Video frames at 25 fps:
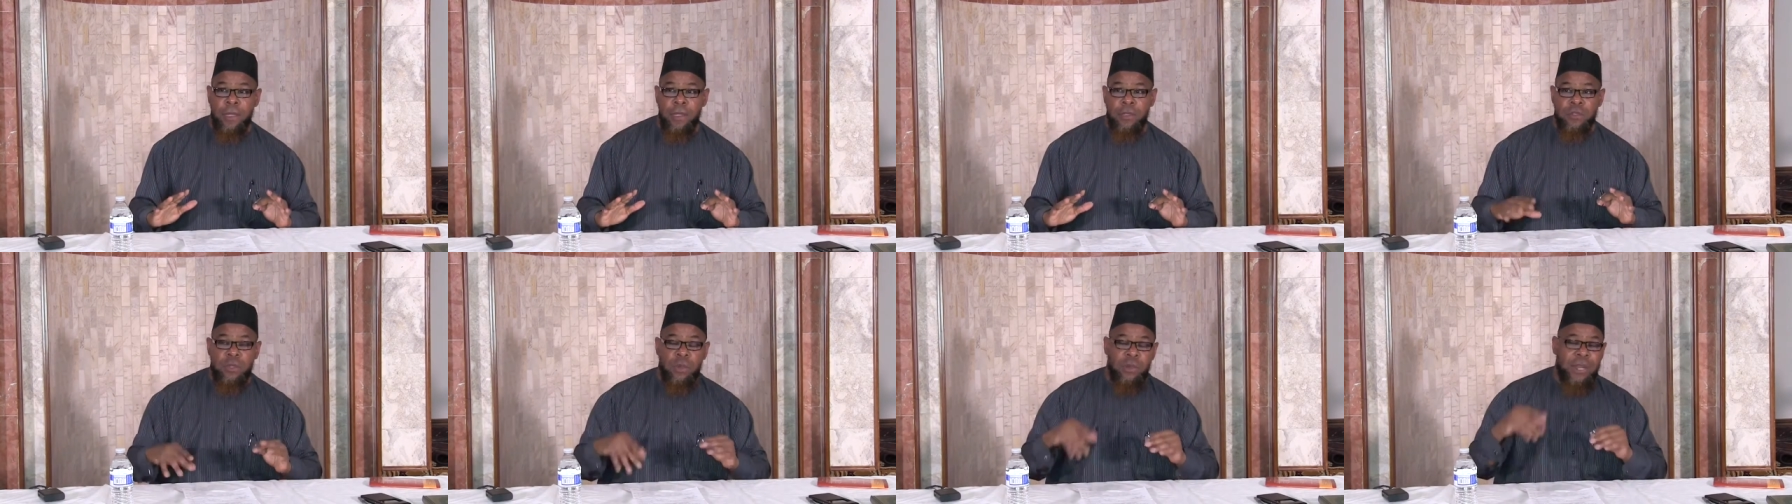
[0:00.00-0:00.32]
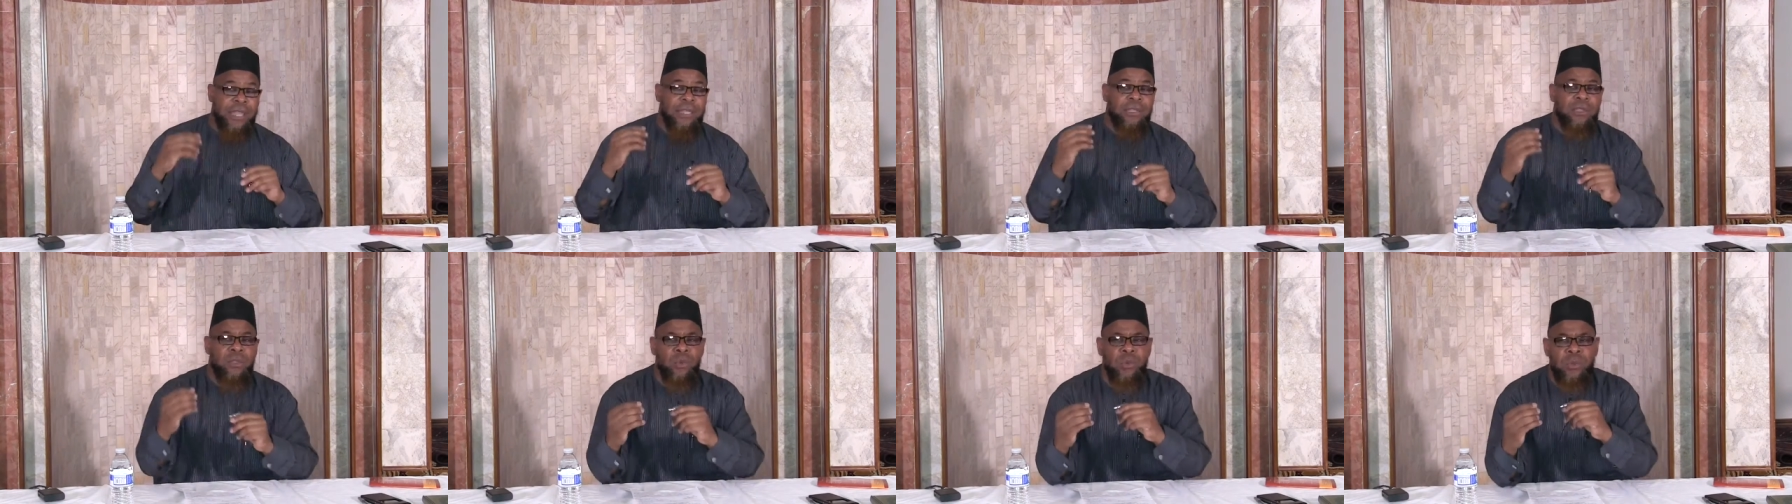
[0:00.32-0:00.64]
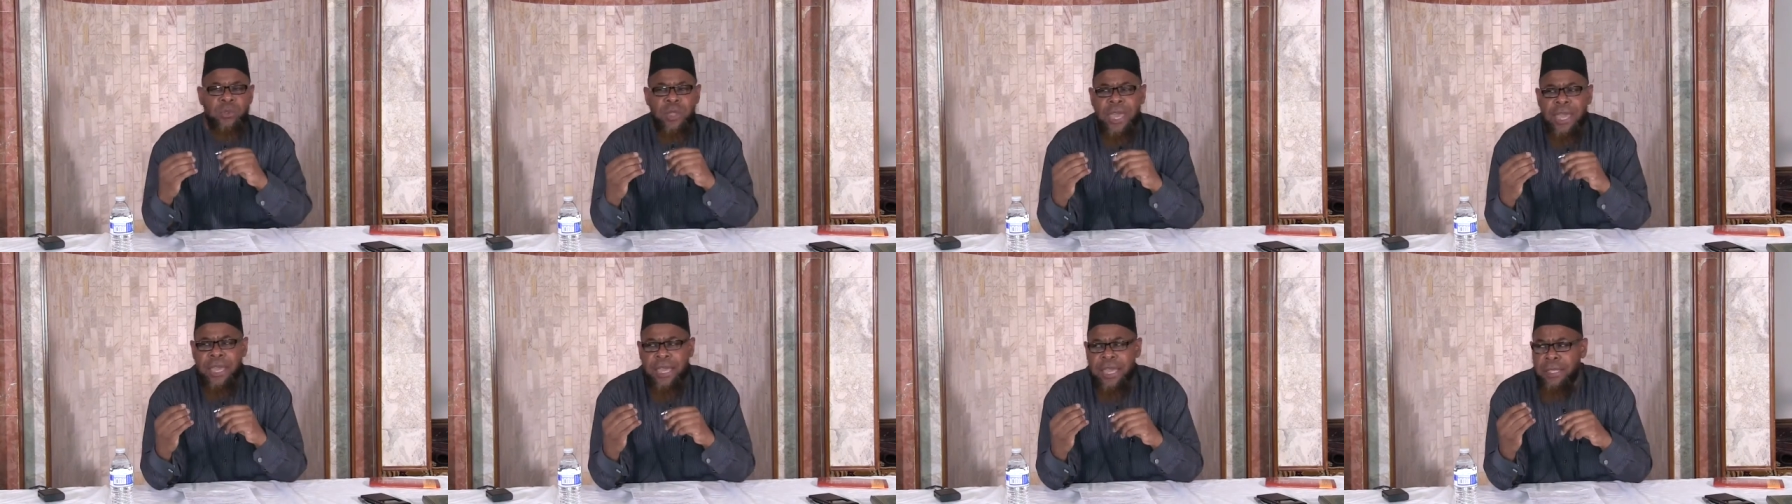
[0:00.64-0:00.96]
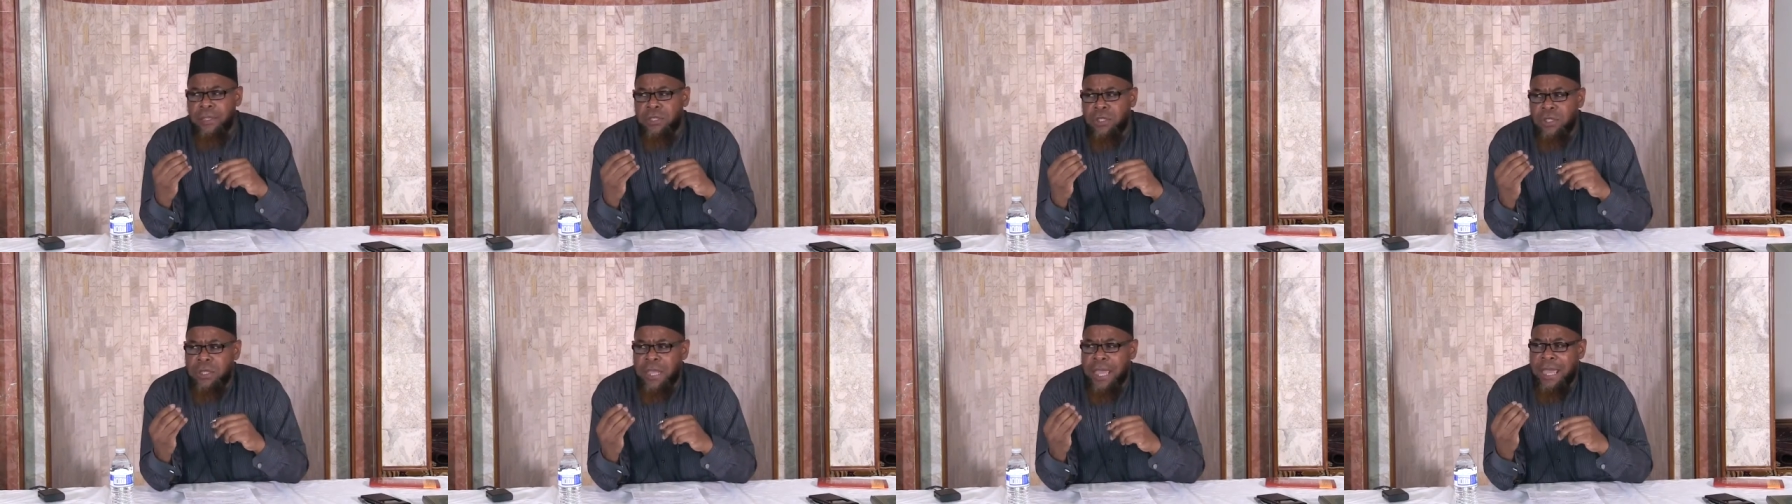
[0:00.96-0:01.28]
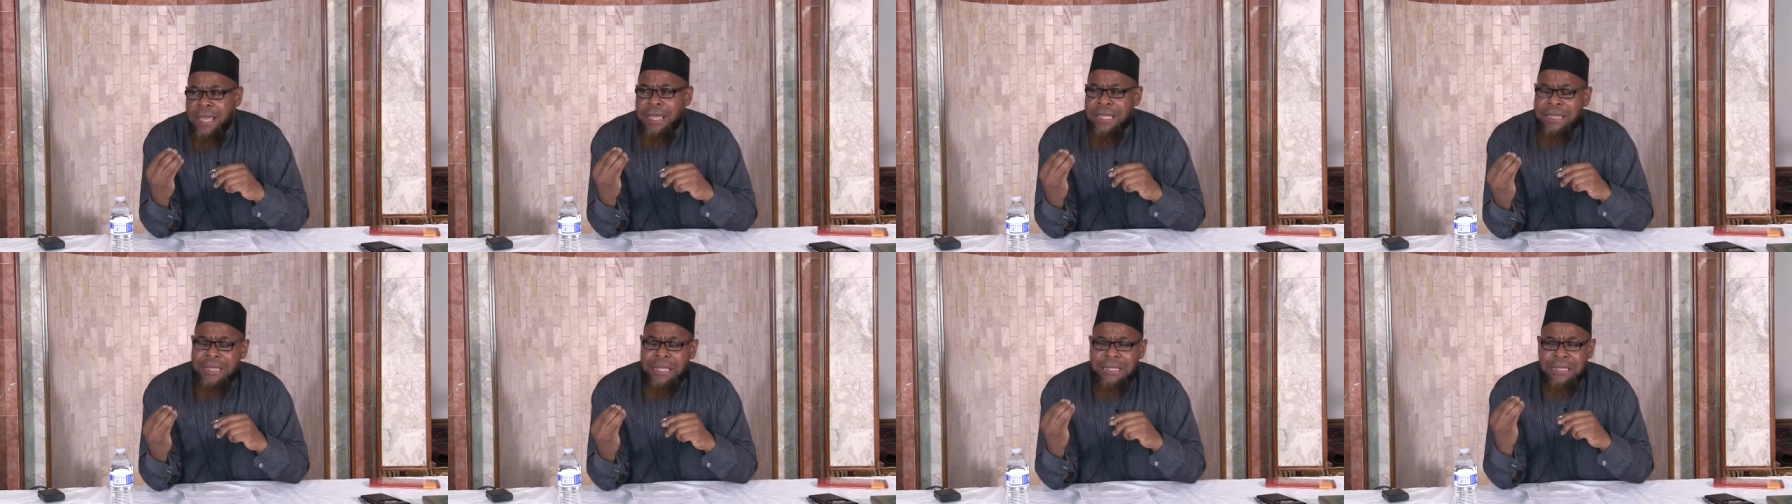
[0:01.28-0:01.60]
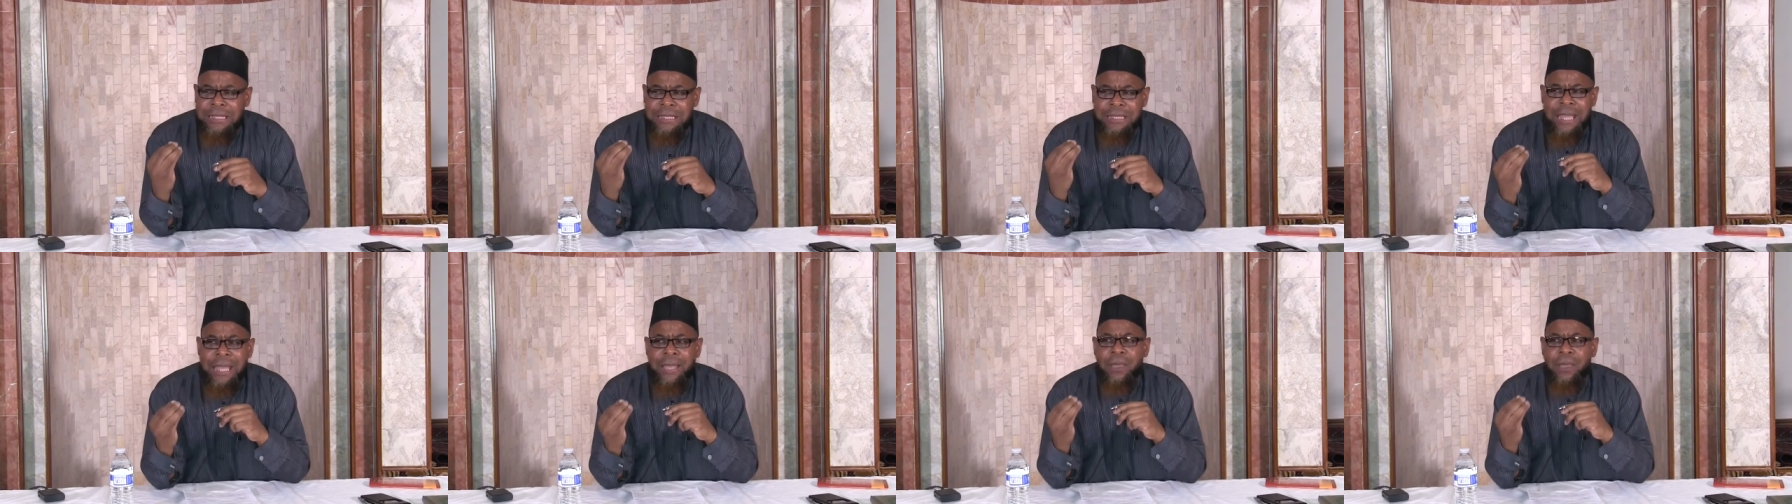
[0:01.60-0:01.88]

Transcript: So they do, they get, they get this